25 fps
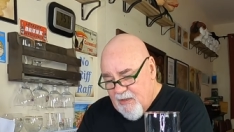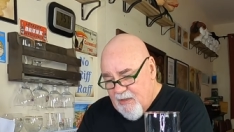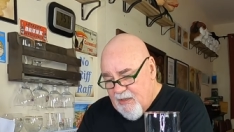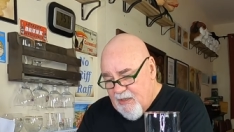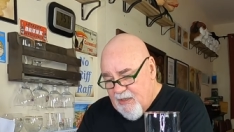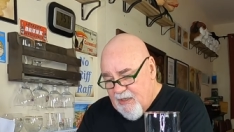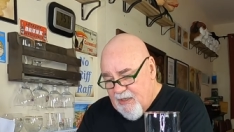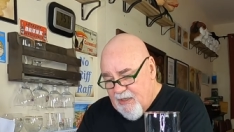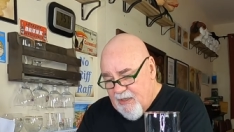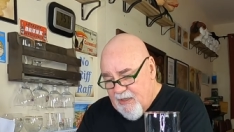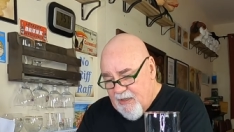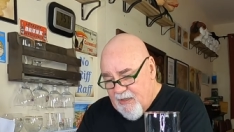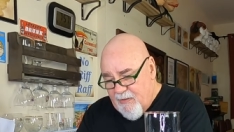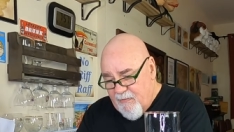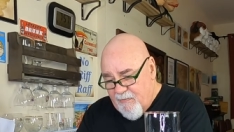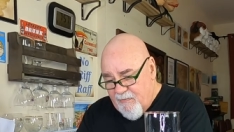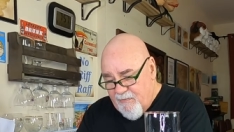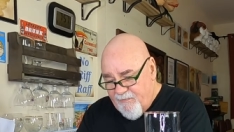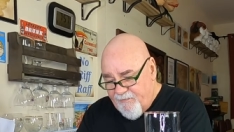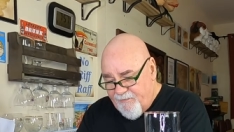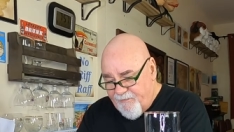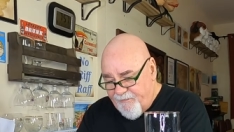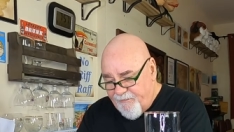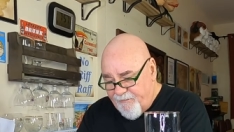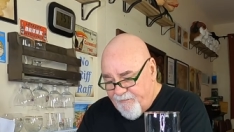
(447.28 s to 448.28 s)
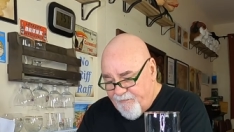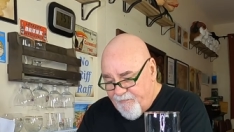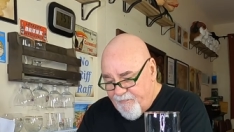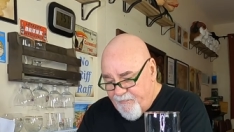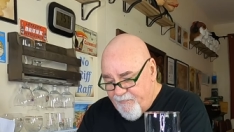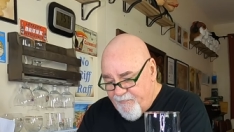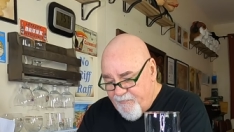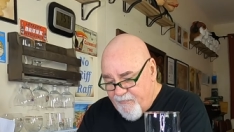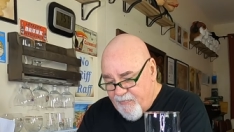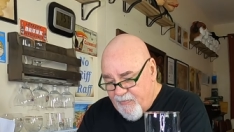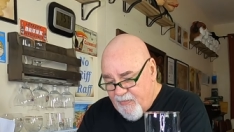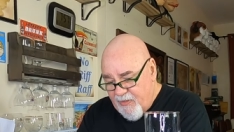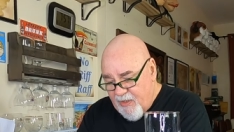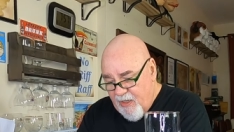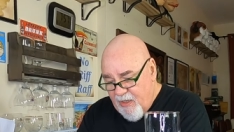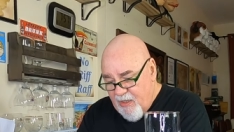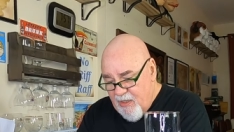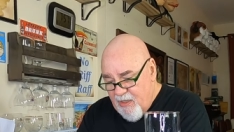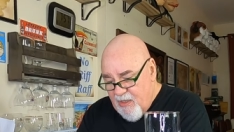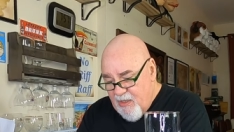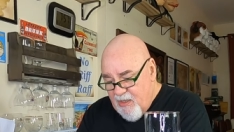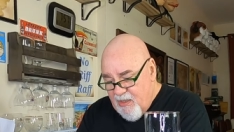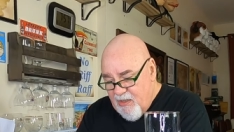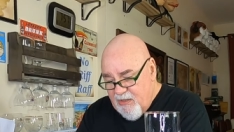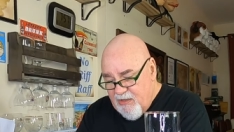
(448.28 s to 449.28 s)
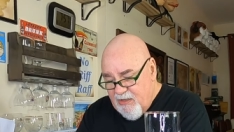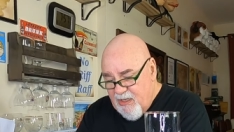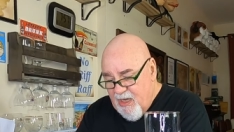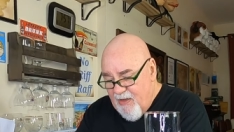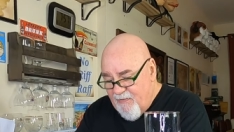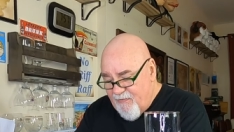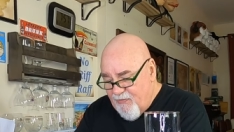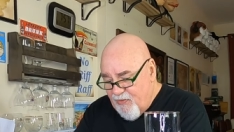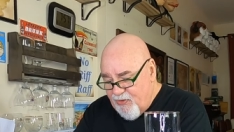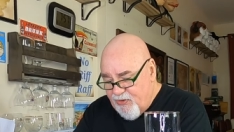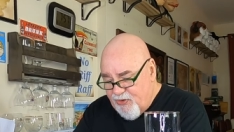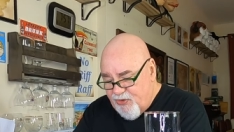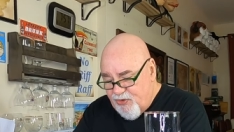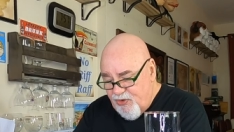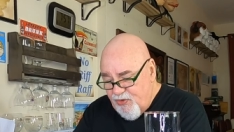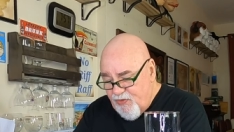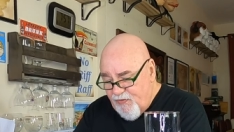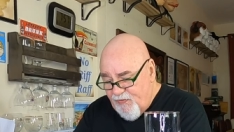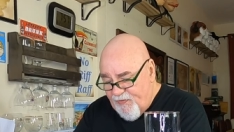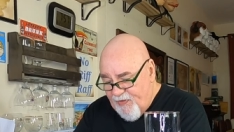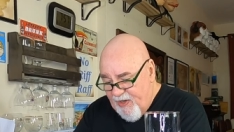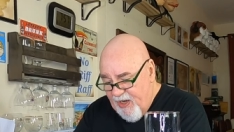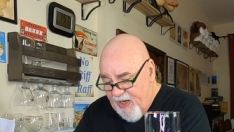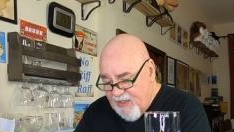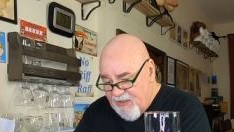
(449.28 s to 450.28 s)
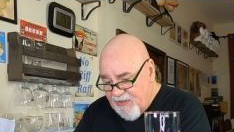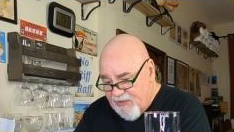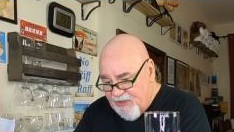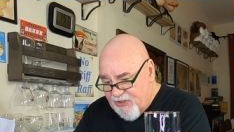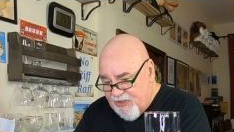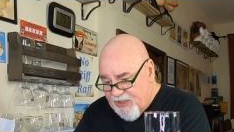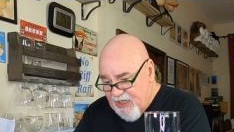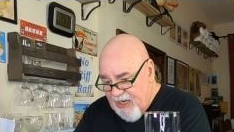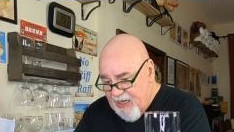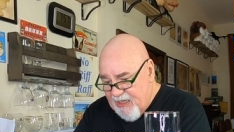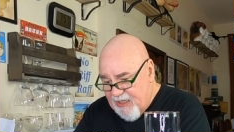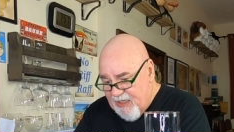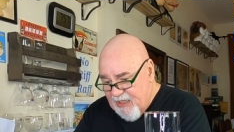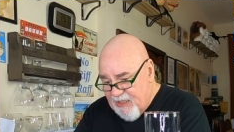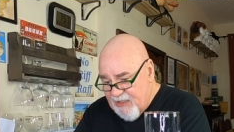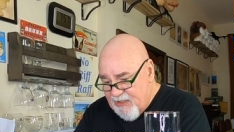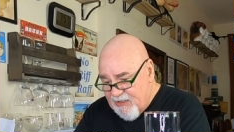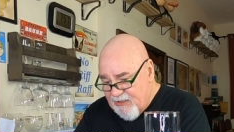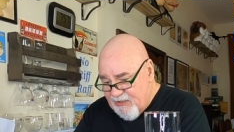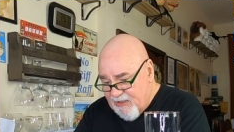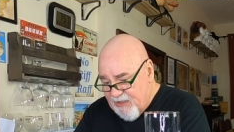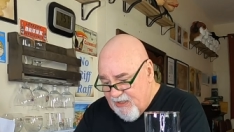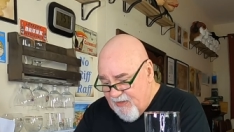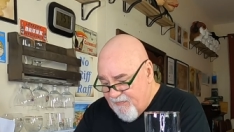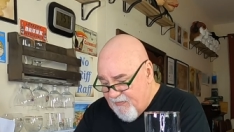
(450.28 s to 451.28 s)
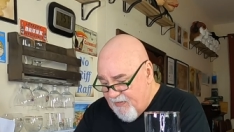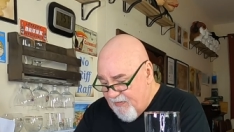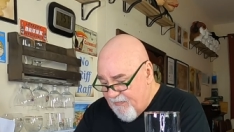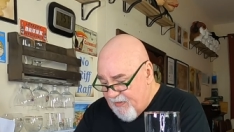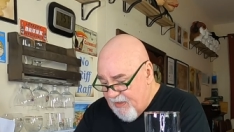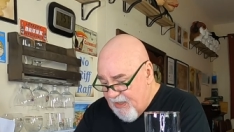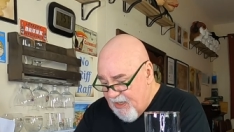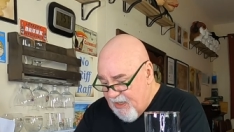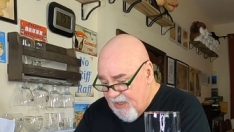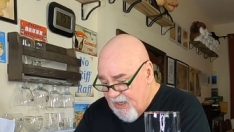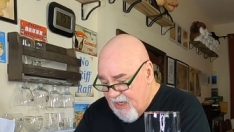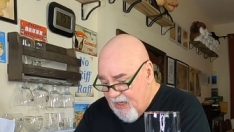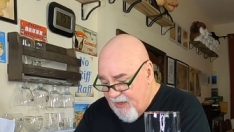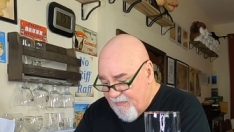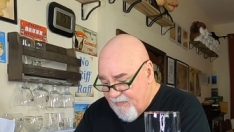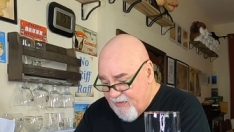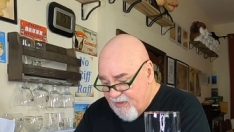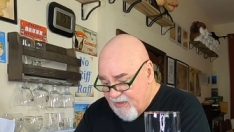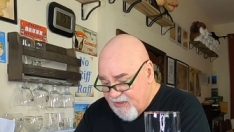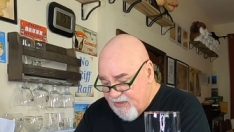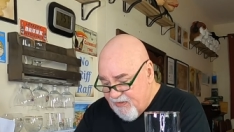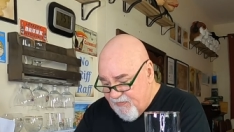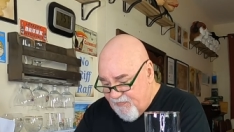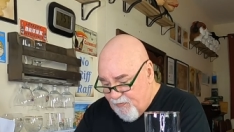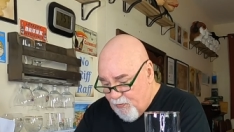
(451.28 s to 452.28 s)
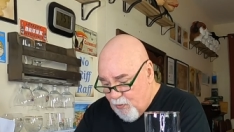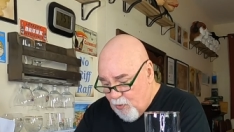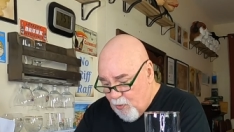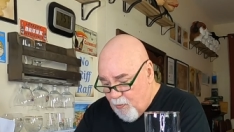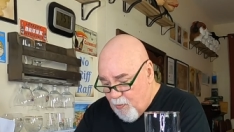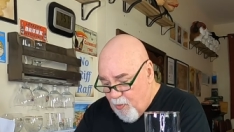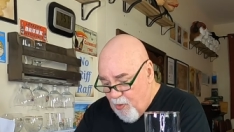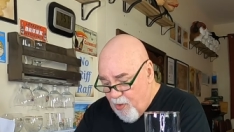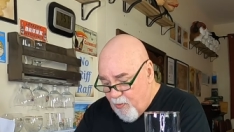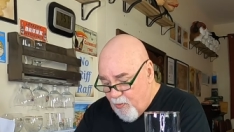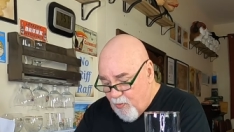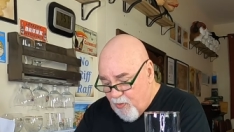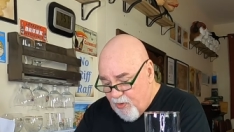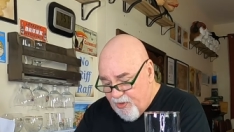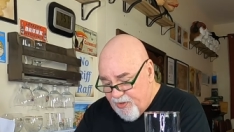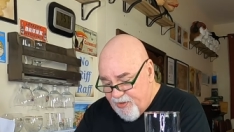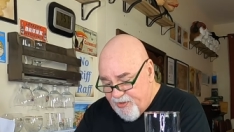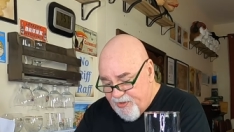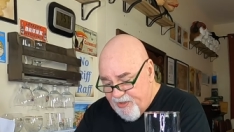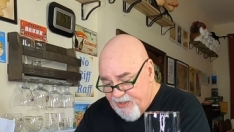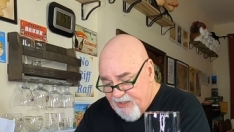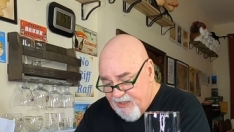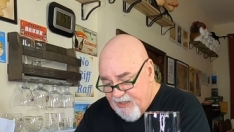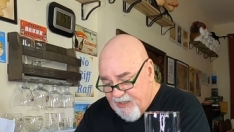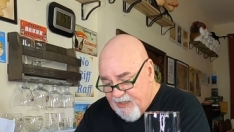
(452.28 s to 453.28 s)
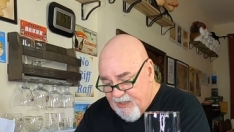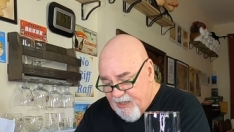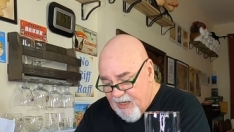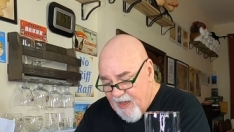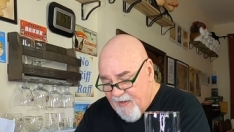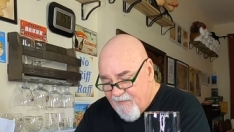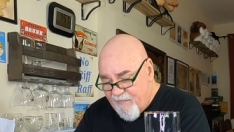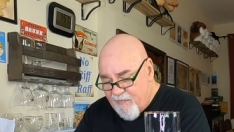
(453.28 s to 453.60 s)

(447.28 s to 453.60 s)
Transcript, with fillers: I? Um, yeah, I've got two friends check-ins. They've given it an average of 4.13.